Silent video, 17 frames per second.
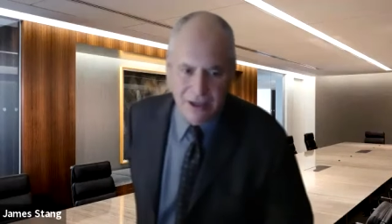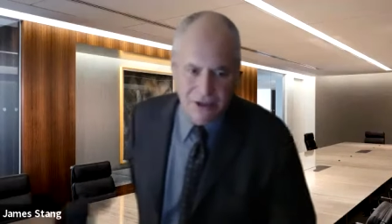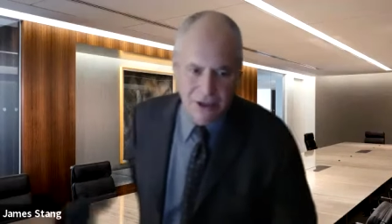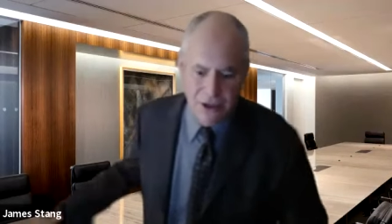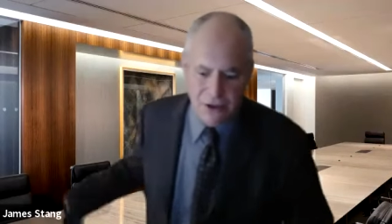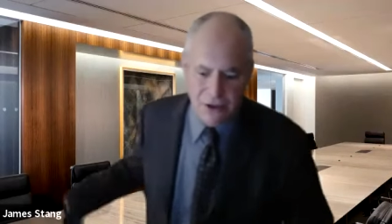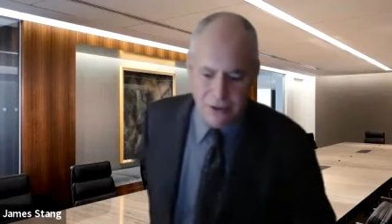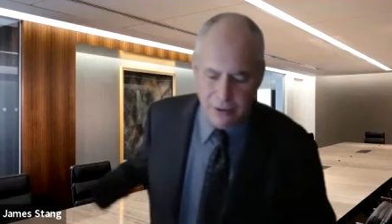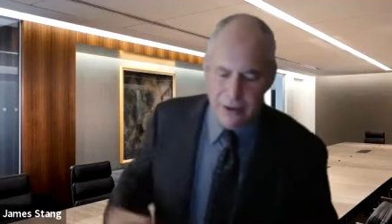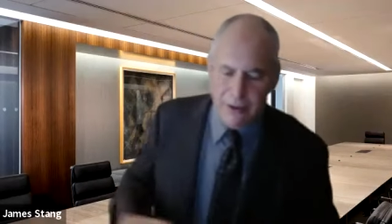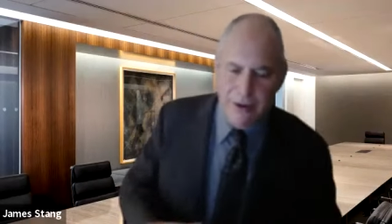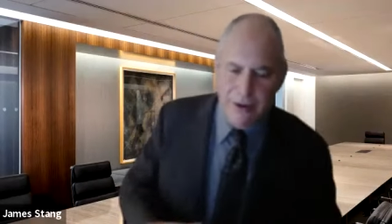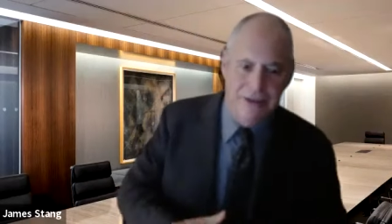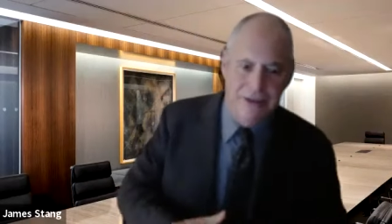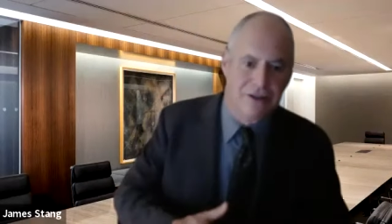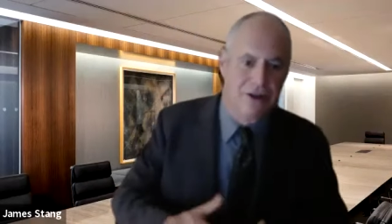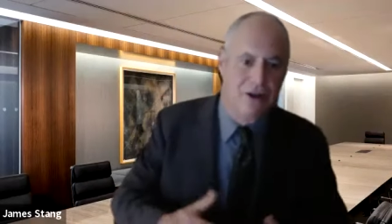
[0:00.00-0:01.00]
So those
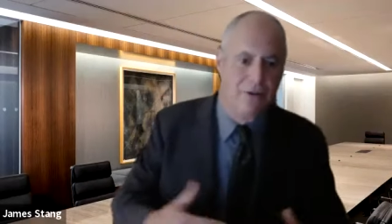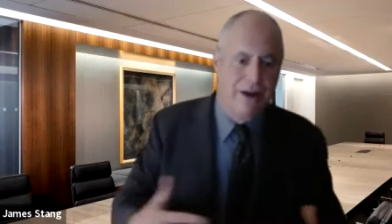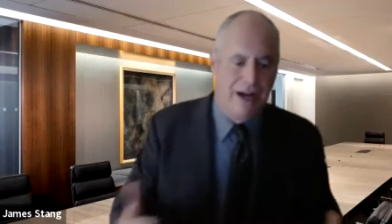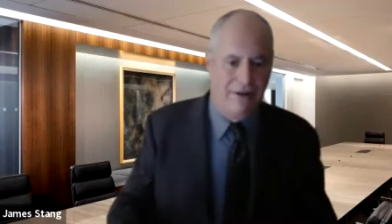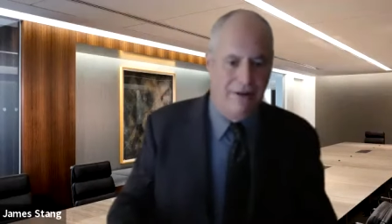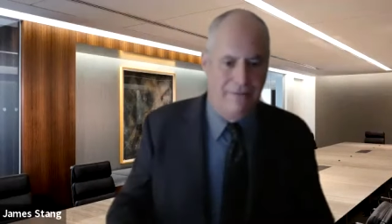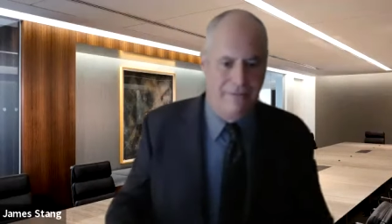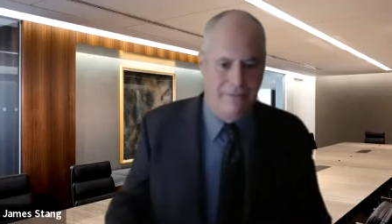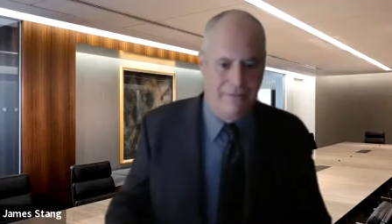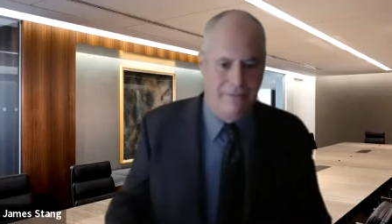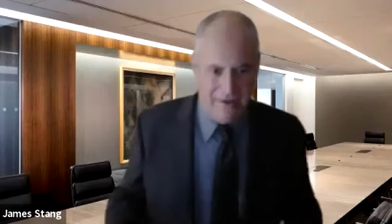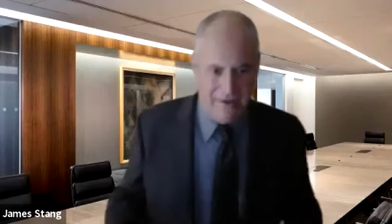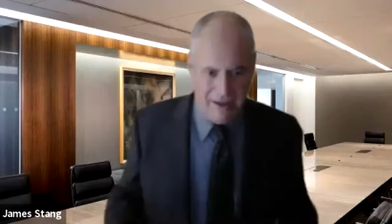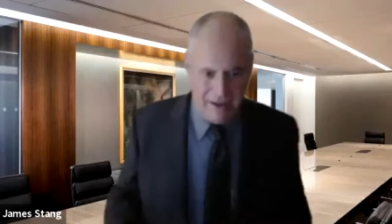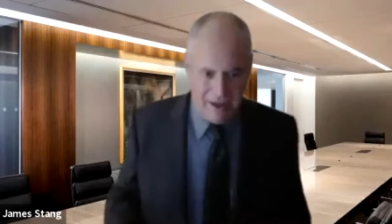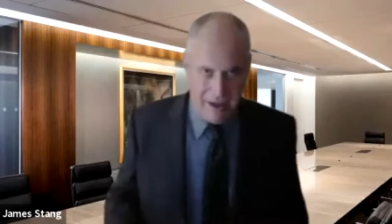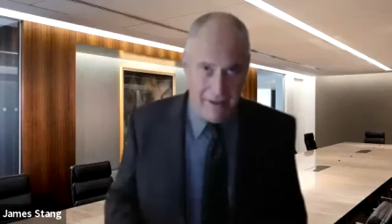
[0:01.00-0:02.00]
requests go out,
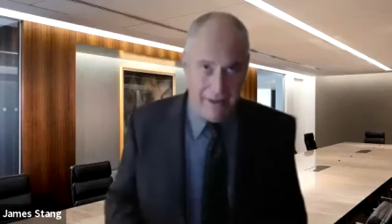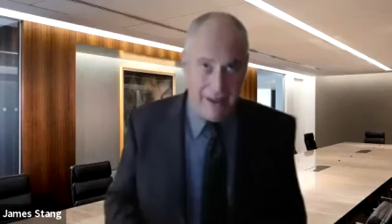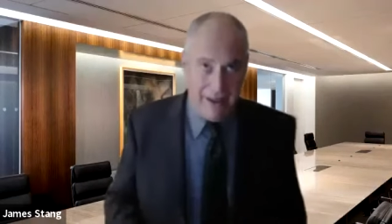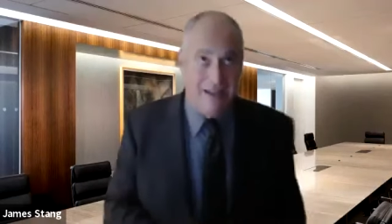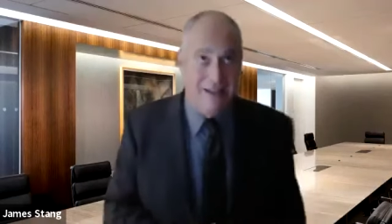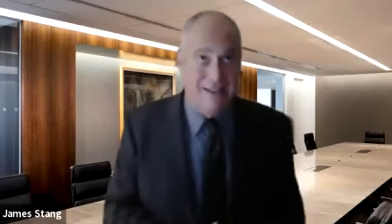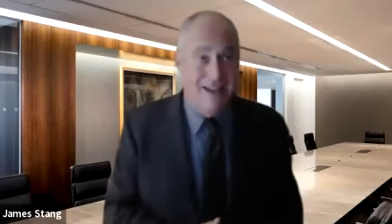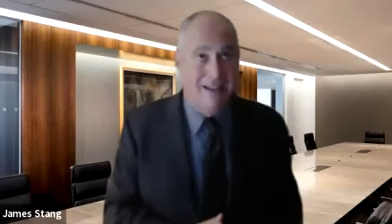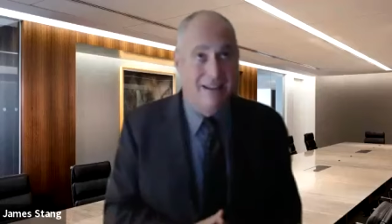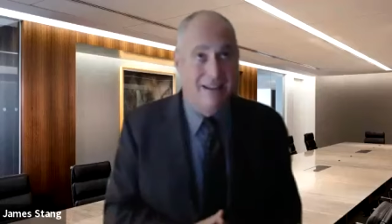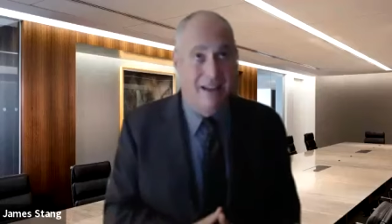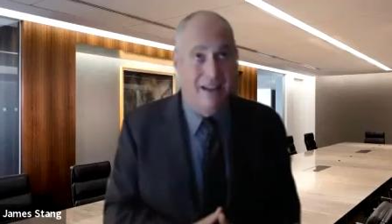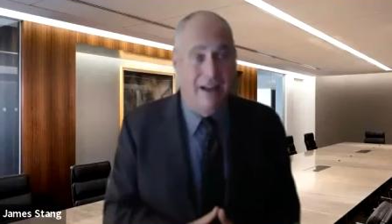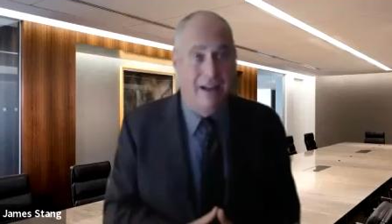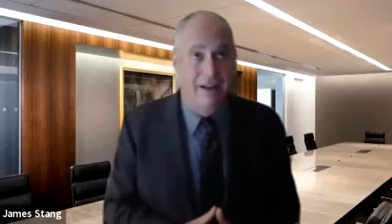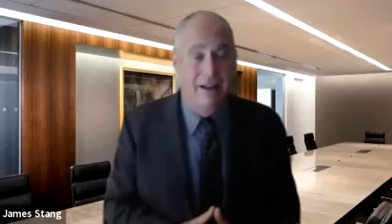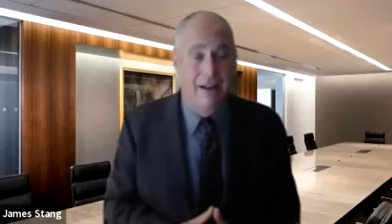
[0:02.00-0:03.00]
and that
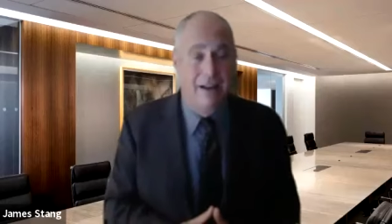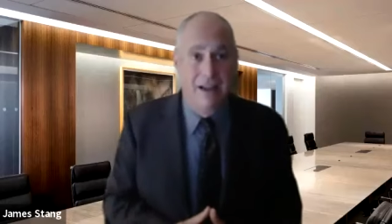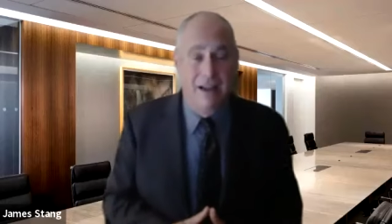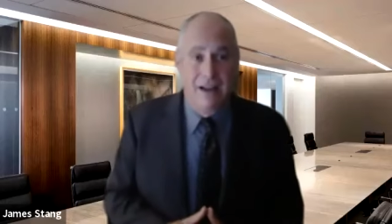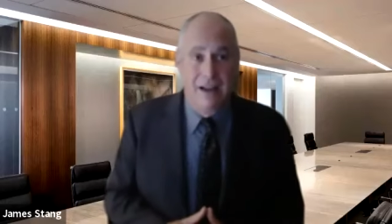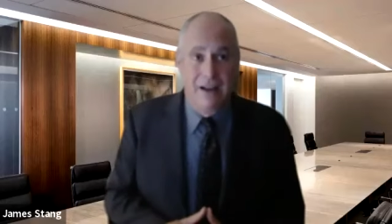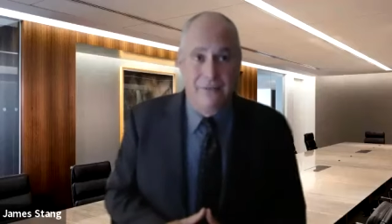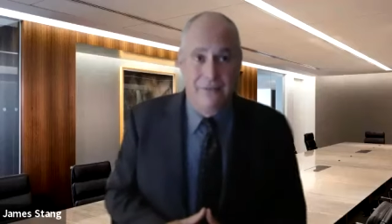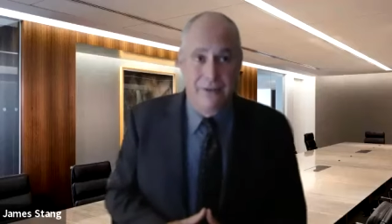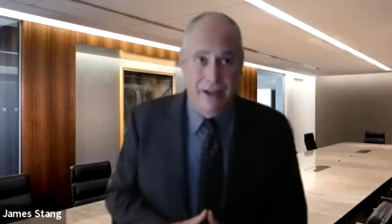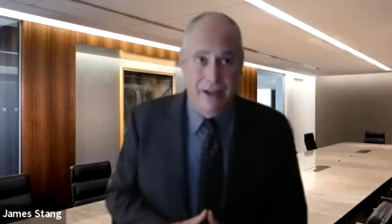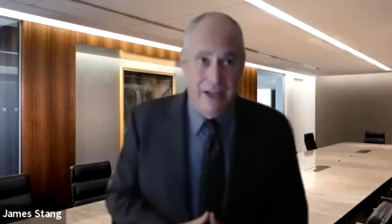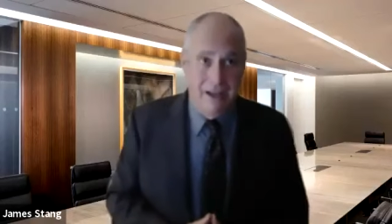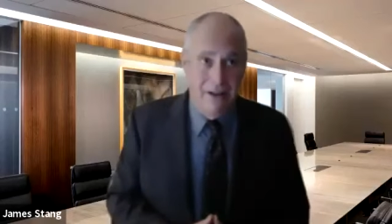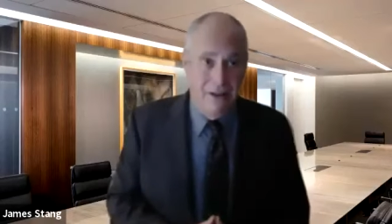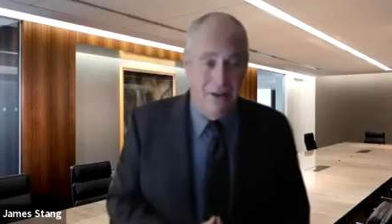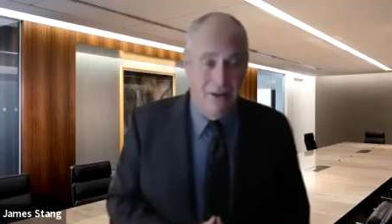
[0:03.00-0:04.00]
deadline for
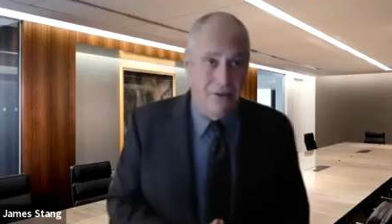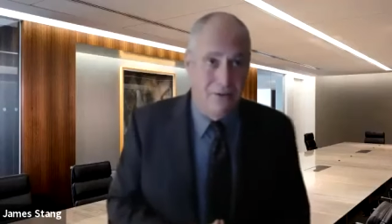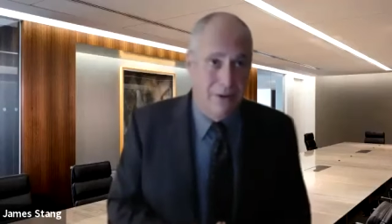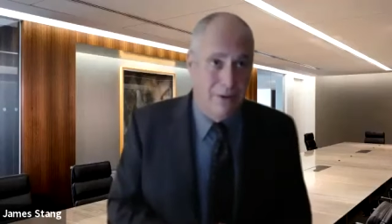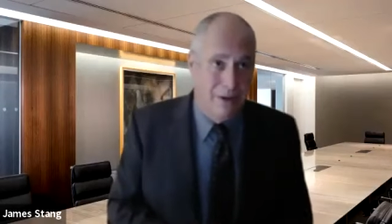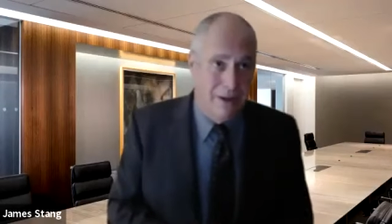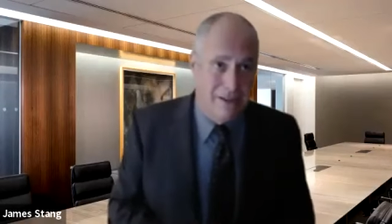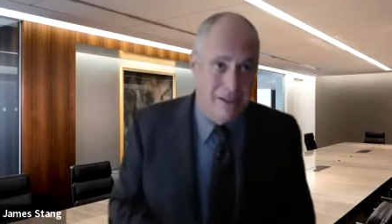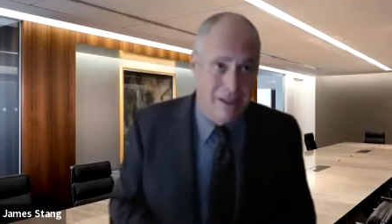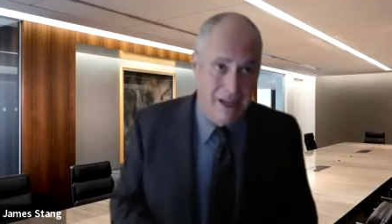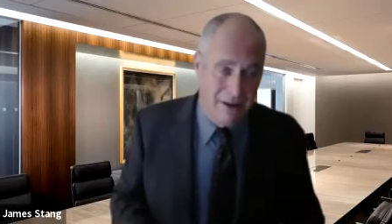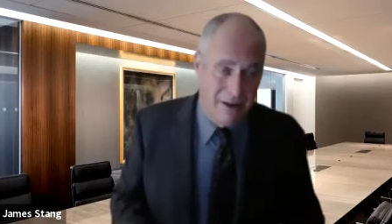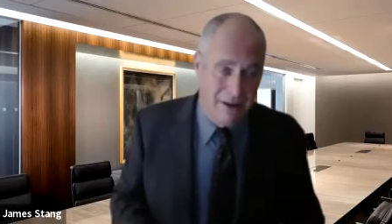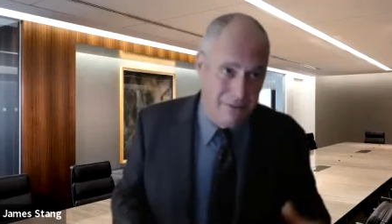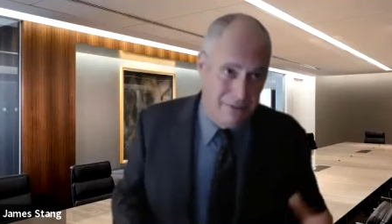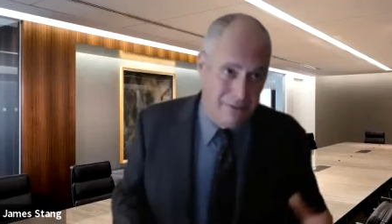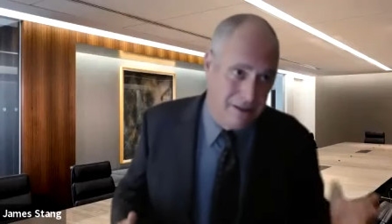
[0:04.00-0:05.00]
getting those requests
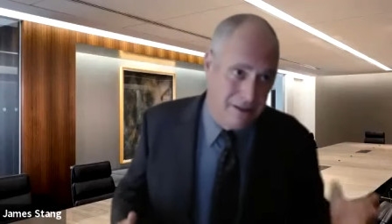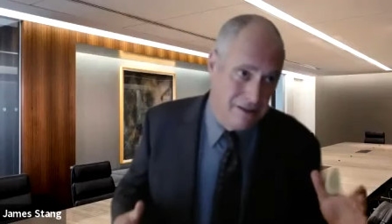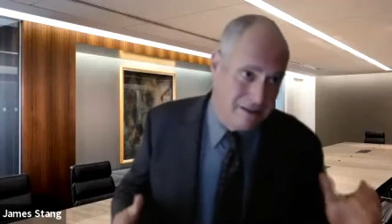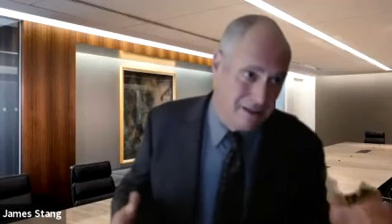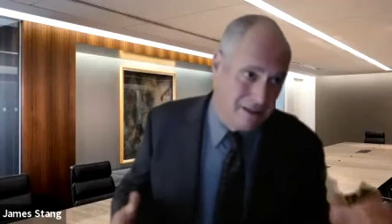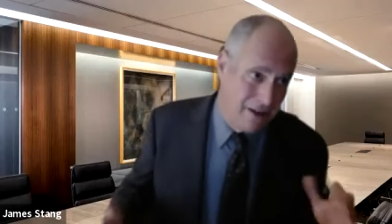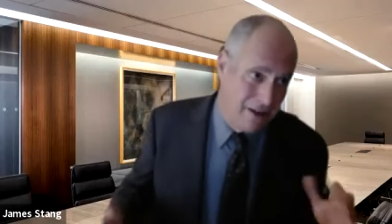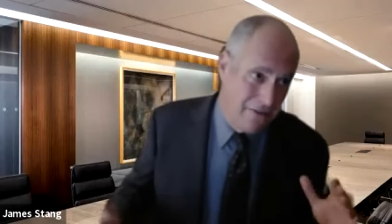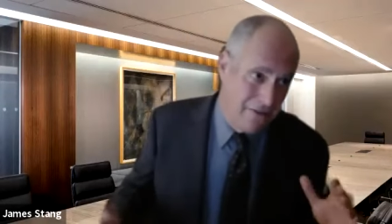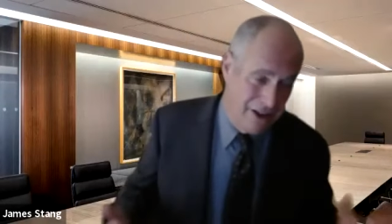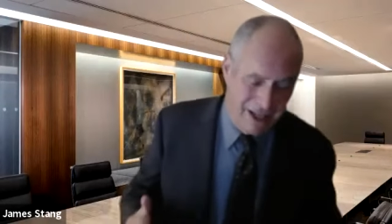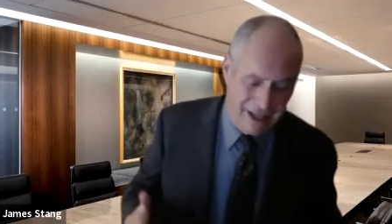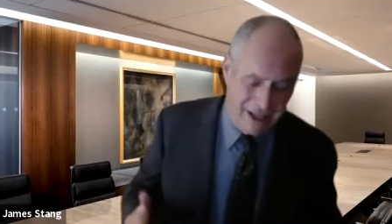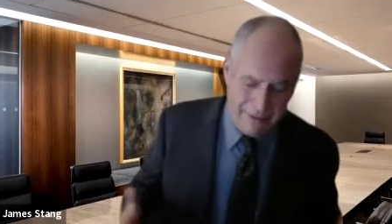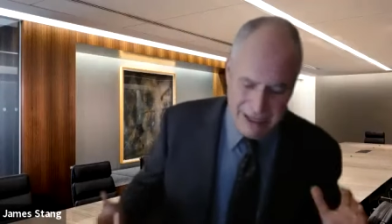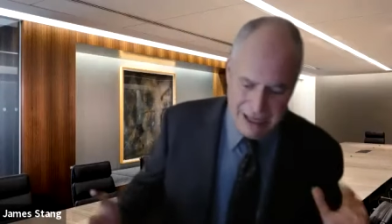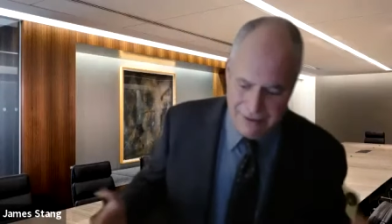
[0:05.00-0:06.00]
out was, I feel
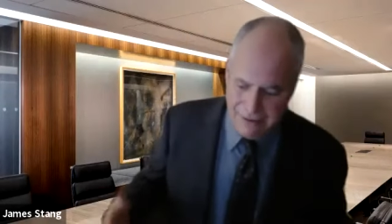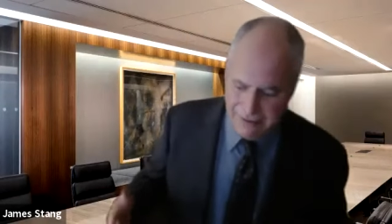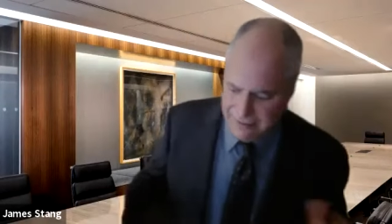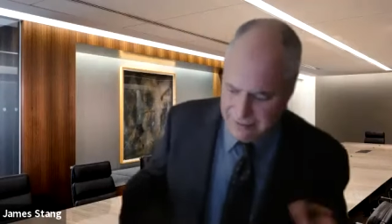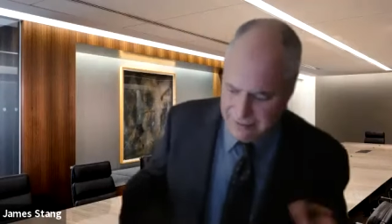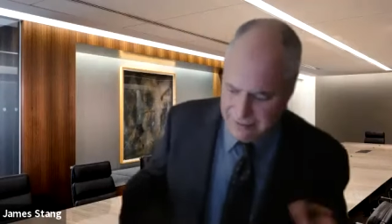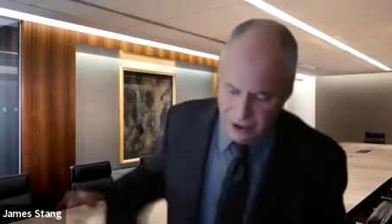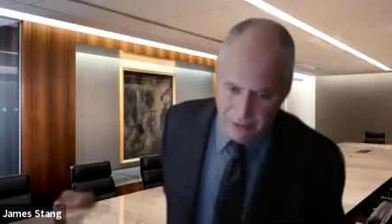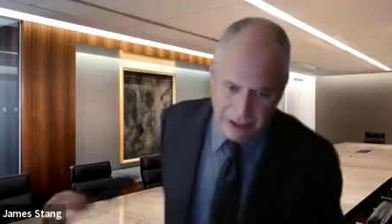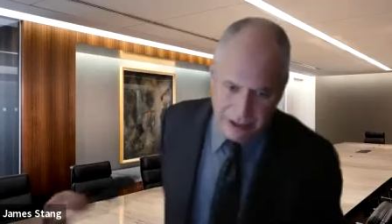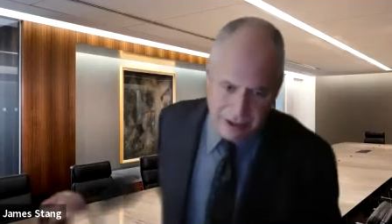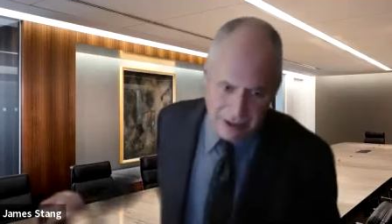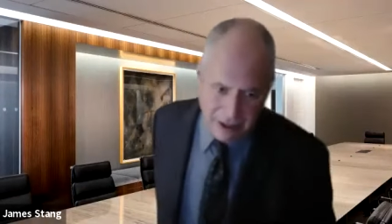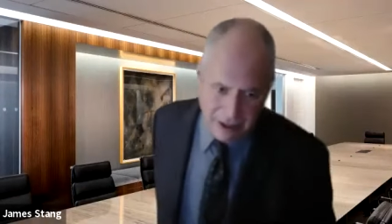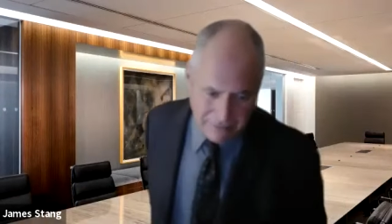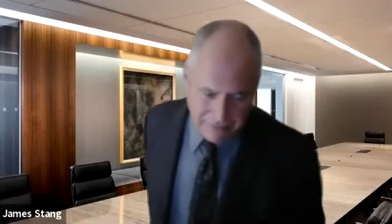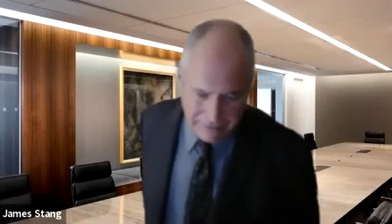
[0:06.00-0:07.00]
like, about 2
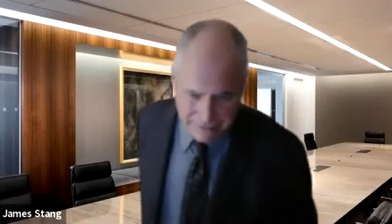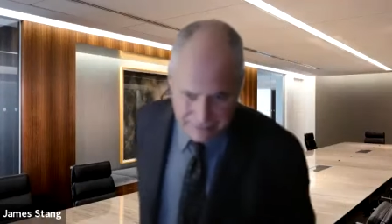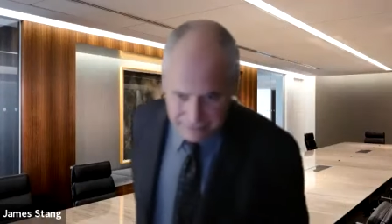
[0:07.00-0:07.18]
weeks ago,